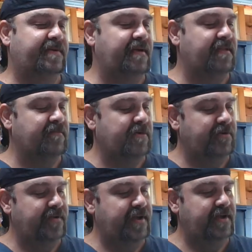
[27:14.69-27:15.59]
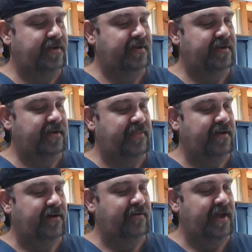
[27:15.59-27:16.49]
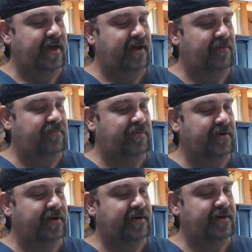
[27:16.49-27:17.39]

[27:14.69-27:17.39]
in the movie, I thought we had a book